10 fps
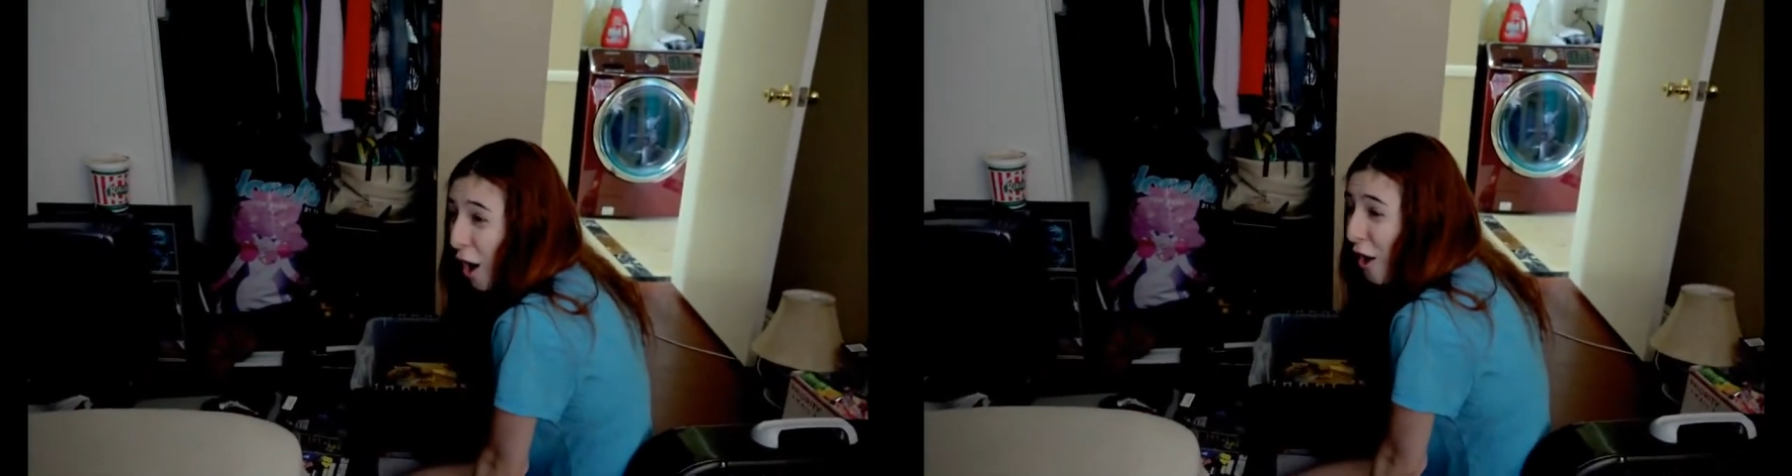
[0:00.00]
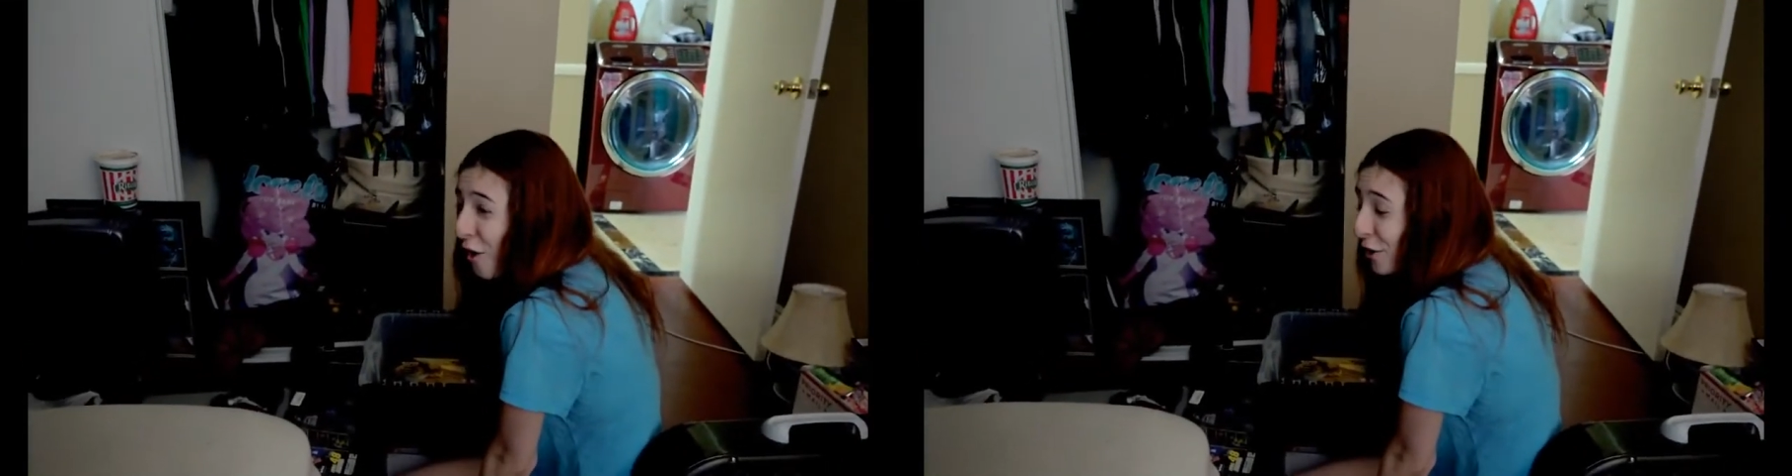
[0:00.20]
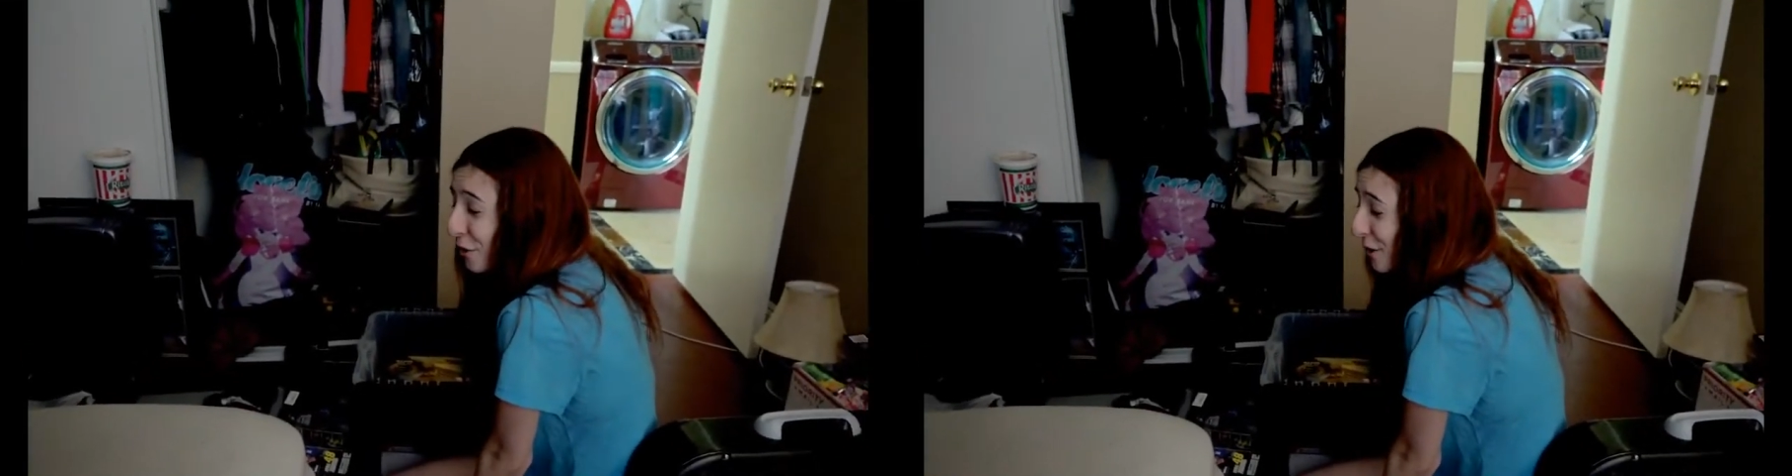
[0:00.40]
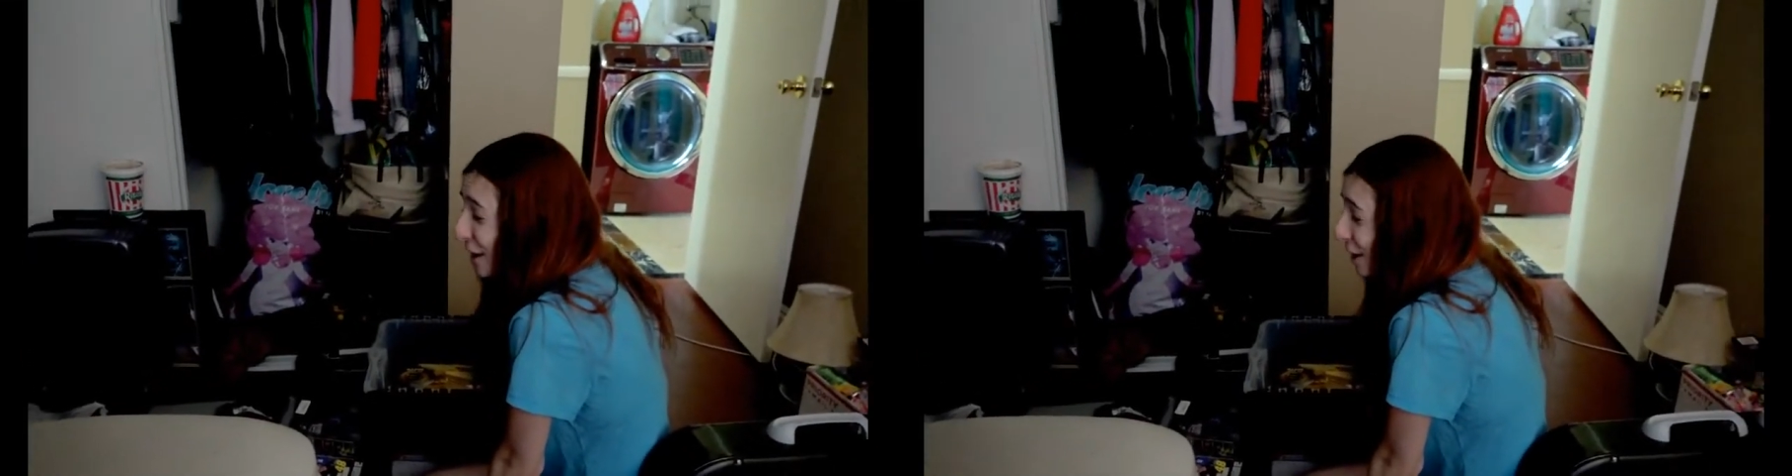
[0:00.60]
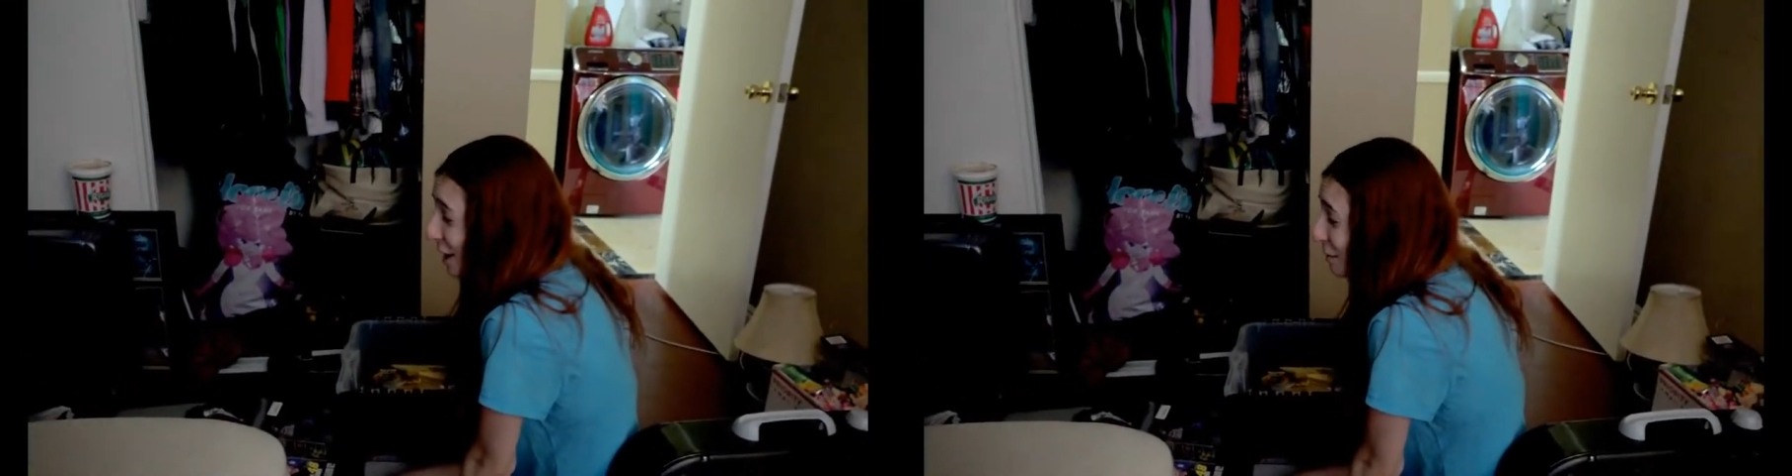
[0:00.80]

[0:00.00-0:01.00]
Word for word: Are you kidding